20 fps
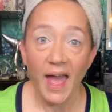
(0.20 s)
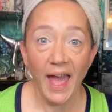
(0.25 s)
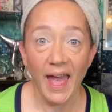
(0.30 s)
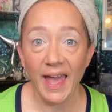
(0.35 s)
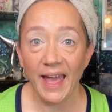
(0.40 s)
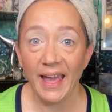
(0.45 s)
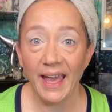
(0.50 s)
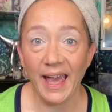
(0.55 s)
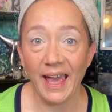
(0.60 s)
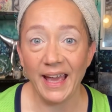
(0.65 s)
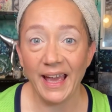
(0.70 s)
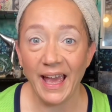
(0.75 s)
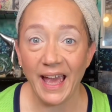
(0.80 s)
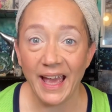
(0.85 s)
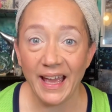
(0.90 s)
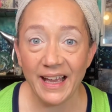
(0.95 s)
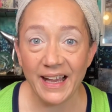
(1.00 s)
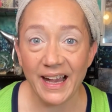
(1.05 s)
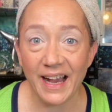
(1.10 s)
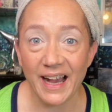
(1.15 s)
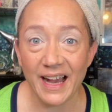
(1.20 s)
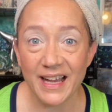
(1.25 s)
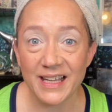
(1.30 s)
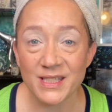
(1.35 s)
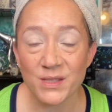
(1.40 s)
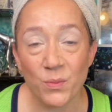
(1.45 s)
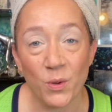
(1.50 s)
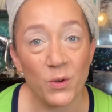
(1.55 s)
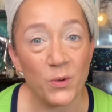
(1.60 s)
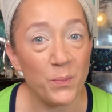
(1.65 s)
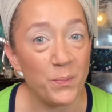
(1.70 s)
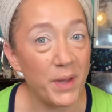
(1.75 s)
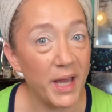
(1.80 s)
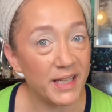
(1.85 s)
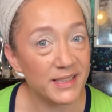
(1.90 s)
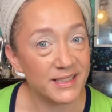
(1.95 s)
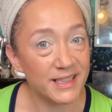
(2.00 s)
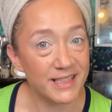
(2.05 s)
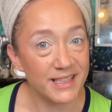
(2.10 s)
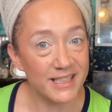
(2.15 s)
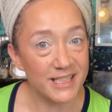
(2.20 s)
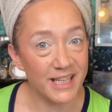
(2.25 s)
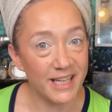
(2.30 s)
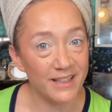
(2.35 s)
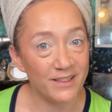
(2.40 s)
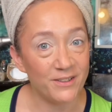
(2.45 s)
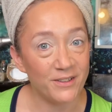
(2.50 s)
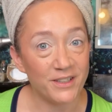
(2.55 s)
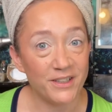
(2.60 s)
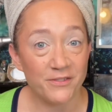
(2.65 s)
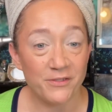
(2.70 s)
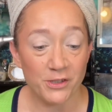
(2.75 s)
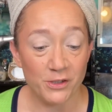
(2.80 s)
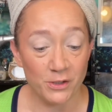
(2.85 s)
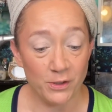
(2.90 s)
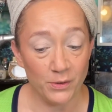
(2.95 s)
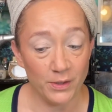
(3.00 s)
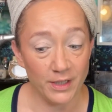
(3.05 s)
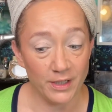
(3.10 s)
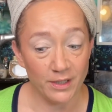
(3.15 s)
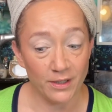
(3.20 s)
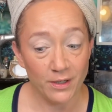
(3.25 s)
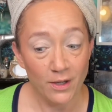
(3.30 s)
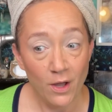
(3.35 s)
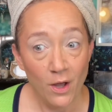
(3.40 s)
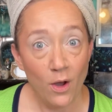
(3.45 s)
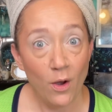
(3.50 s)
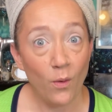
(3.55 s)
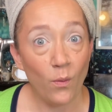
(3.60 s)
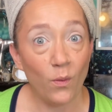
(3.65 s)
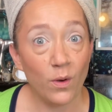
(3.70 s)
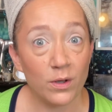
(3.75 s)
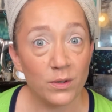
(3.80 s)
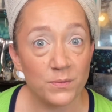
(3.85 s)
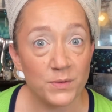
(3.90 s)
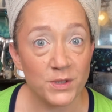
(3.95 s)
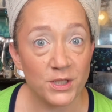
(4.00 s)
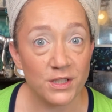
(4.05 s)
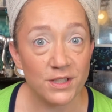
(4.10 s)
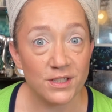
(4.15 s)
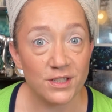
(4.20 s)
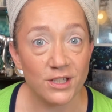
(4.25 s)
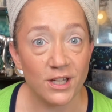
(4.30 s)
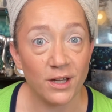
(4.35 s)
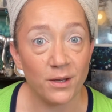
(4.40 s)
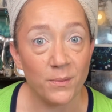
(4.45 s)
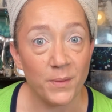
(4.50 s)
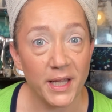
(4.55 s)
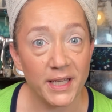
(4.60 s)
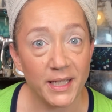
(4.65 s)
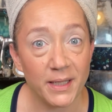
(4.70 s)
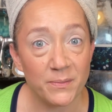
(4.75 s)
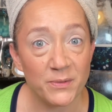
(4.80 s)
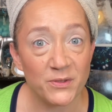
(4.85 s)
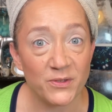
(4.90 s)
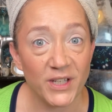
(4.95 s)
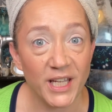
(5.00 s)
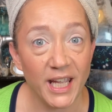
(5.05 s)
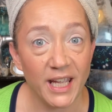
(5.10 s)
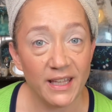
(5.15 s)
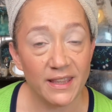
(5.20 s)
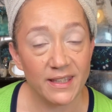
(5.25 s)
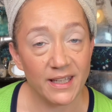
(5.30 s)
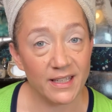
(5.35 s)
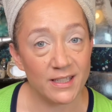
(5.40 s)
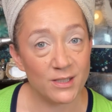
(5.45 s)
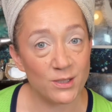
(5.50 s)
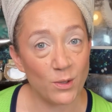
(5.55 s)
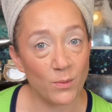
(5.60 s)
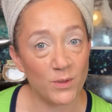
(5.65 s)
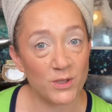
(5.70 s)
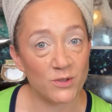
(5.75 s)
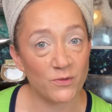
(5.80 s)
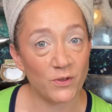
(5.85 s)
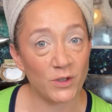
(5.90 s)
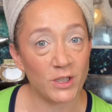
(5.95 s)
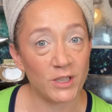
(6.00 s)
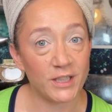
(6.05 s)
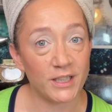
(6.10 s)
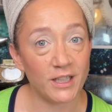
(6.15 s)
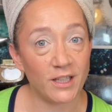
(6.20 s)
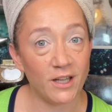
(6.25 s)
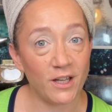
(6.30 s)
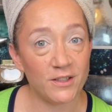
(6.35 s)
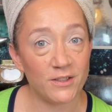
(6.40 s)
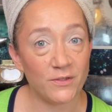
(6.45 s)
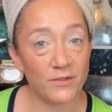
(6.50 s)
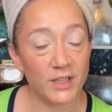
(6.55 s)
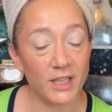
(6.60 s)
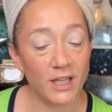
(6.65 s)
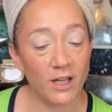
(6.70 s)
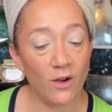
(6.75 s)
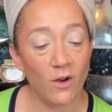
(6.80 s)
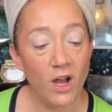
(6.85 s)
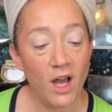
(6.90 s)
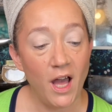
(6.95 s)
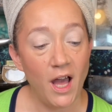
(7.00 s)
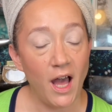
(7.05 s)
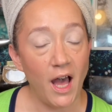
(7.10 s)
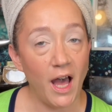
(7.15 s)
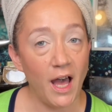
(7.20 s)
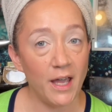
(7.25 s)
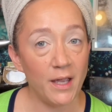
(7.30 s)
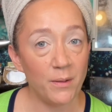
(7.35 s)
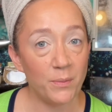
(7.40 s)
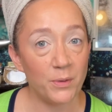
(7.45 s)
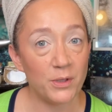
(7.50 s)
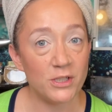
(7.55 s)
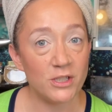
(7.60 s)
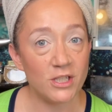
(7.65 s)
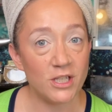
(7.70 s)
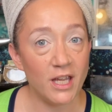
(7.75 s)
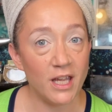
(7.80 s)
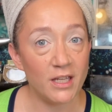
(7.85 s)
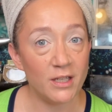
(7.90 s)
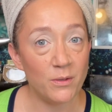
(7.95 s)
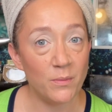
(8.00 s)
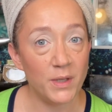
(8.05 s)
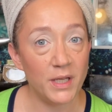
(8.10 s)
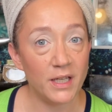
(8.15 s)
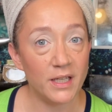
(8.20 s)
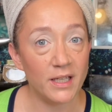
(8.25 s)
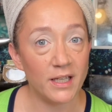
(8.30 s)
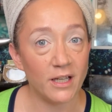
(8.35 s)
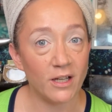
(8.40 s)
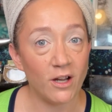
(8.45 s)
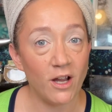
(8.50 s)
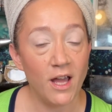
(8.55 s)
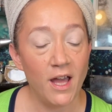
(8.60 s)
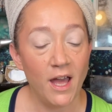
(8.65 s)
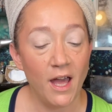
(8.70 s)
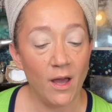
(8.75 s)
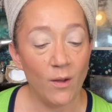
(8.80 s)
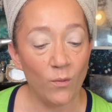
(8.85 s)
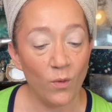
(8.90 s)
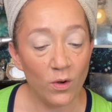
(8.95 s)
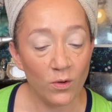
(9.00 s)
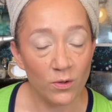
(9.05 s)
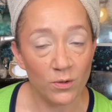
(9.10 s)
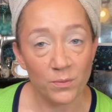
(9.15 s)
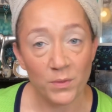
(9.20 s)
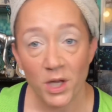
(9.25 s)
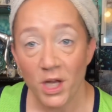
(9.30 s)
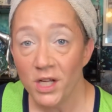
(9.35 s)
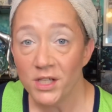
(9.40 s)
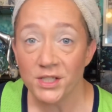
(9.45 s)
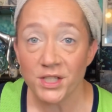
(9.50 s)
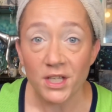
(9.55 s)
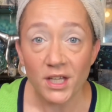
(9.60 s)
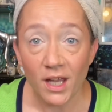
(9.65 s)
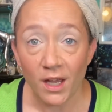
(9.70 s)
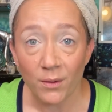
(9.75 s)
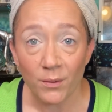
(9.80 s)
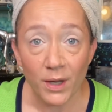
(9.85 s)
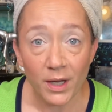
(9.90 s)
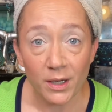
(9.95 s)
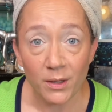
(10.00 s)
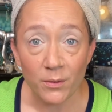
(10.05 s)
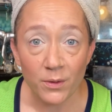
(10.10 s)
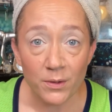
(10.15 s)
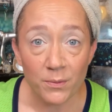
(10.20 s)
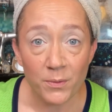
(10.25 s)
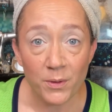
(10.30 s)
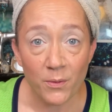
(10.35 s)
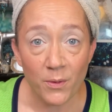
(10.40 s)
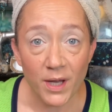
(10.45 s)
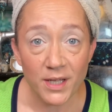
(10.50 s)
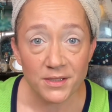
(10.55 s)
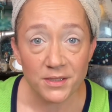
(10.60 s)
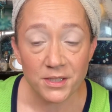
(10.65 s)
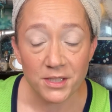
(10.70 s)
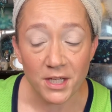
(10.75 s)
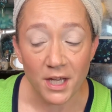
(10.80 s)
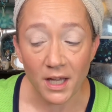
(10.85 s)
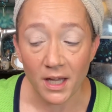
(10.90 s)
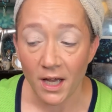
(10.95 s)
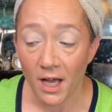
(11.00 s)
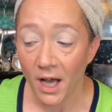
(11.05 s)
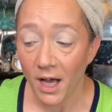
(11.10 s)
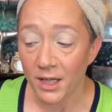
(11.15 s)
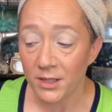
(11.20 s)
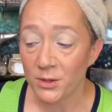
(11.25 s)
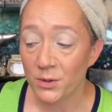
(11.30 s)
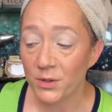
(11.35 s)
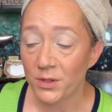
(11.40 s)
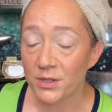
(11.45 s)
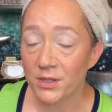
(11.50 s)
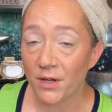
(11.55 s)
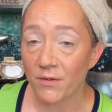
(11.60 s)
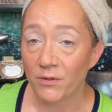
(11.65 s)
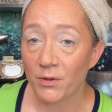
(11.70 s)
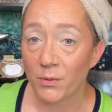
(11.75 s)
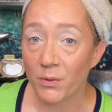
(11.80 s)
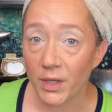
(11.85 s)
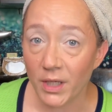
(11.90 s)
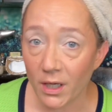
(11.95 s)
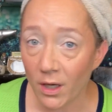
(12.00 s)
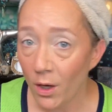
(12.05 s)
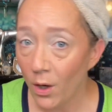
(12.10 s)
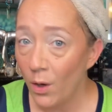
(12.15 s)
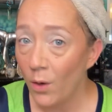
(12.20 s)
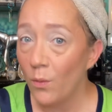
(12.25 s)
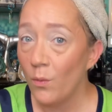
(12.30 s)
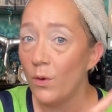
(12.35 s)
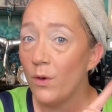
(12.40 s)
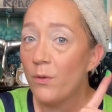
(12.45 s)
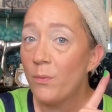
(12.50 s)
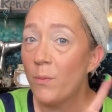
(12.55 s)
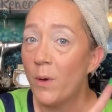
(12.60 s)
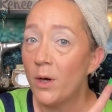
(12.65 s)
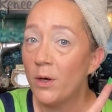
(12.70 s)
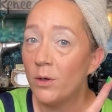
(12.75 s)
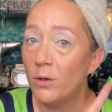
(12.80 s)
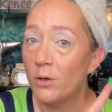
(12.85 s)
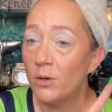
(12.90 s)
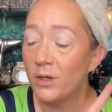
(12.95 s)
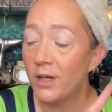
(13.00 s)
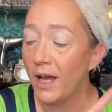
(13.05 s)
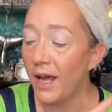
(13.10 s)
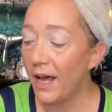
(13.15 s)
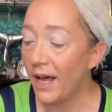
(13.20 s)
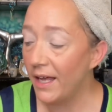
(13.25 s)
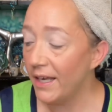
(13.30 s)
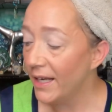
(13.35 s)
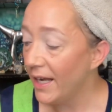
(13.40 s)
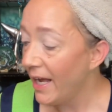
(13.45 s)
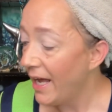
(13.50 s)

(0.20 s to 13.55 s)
Hey, hey, hey guys, welcome back to the channel. If you're new here, welcome to the channel. My name's Renee. Thank you so much for clicking on the video. I appreciate you being here and welcome to Get Ready With Me Wednesday. I do this every week with my girl Kat